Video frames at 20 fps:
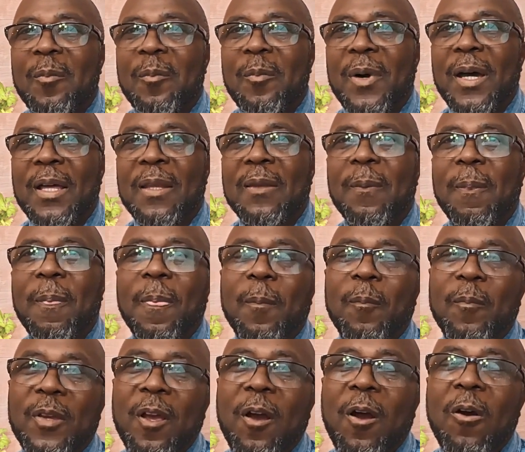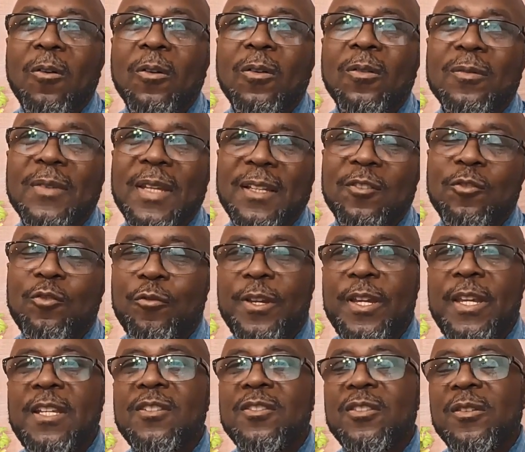But the
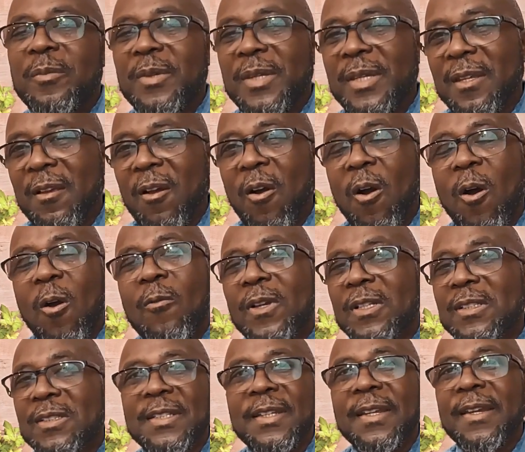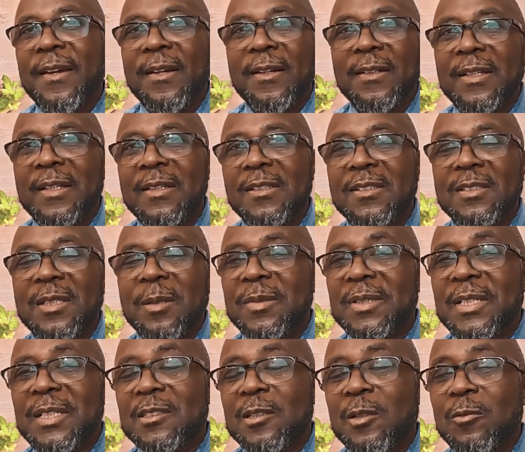trees will be always there in the
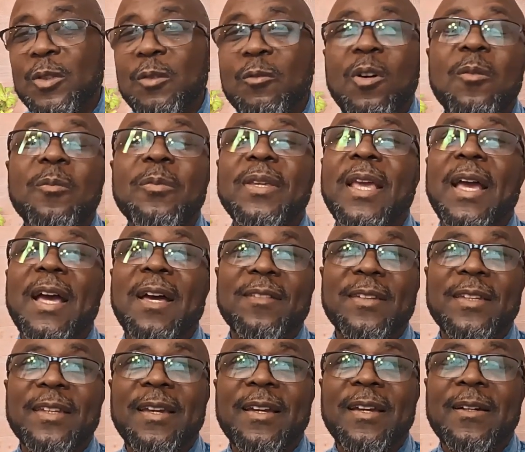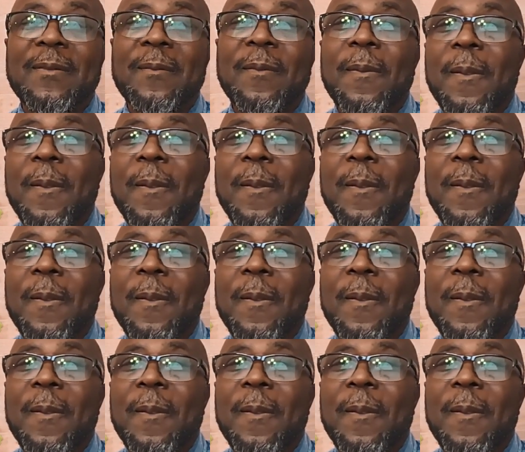summertime. So we won't be out there